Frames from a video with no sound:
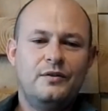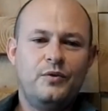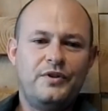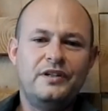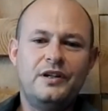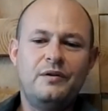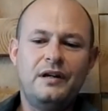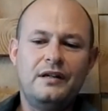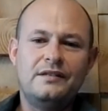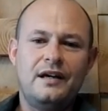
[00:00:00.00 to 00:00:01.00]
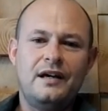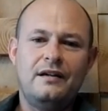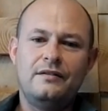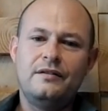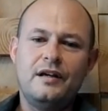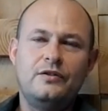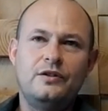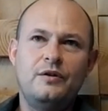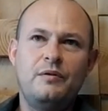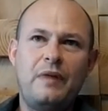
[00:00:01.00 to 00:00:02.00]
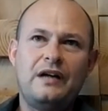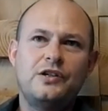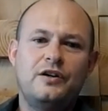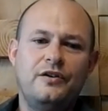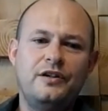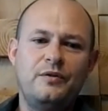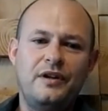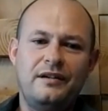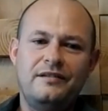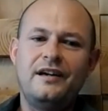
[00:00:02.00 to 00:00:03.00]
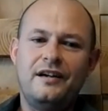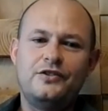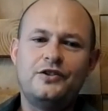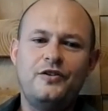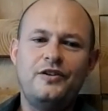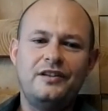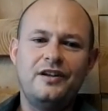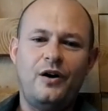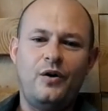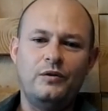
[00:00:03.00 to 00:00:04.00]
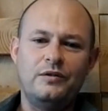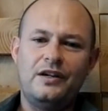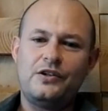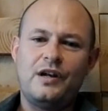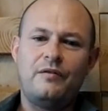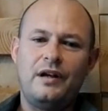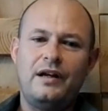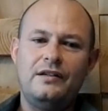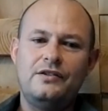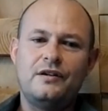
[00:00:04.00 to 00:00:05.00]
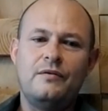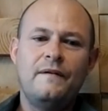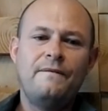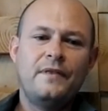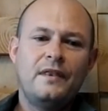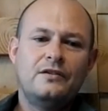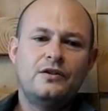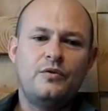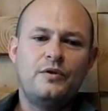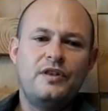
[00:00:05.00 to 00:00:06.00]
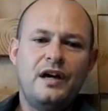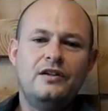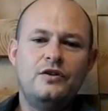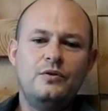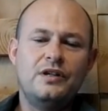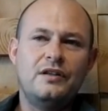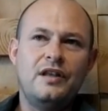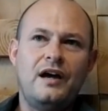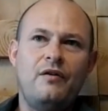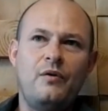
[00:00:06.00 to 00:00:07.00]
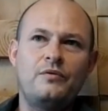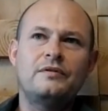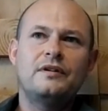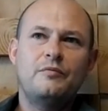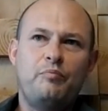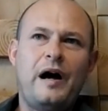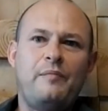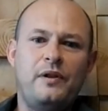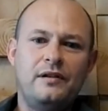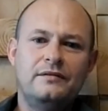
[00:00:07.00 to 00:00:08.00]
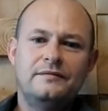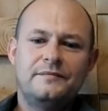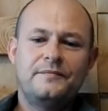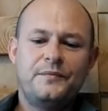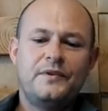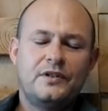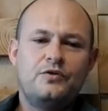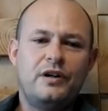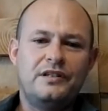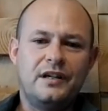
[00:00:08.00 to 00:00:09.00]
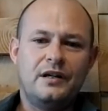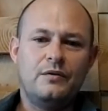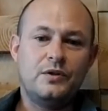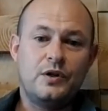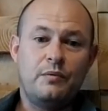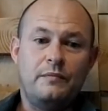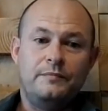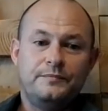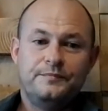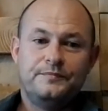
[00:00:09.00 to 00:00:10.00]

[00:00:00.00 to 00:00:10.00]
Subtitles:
what they're doing is they're doing magic on you. They're turning the whole dictionary against you. So they're using their own babble to try to get you into trouble.